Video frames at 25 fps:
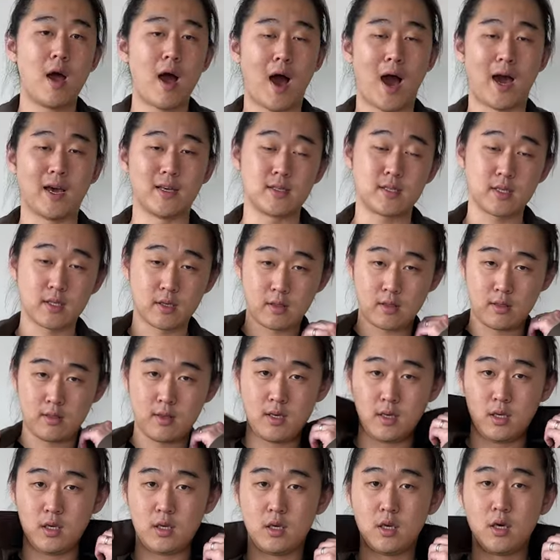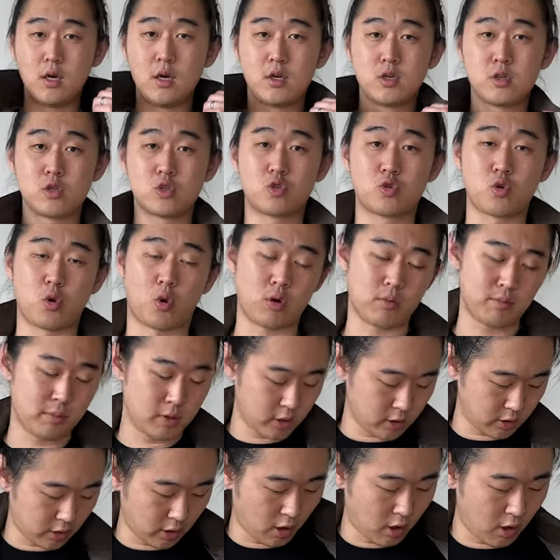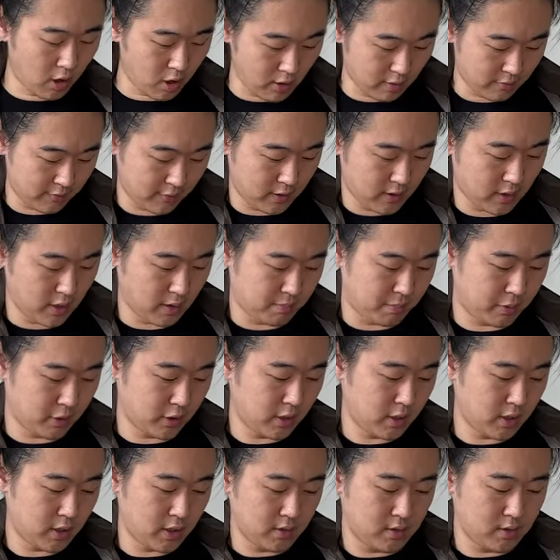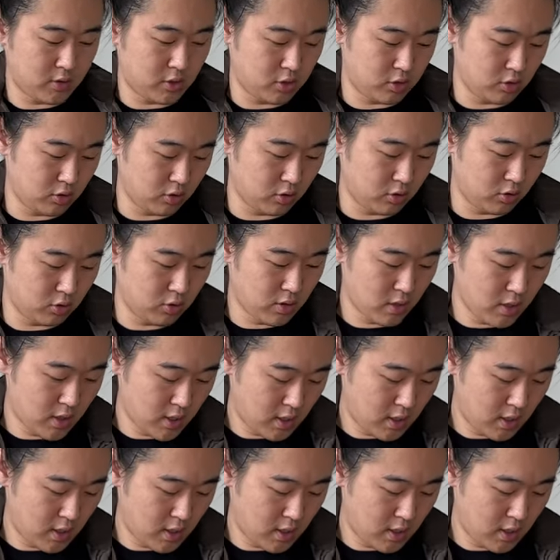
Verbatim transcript: I took the storm hood off and I put it into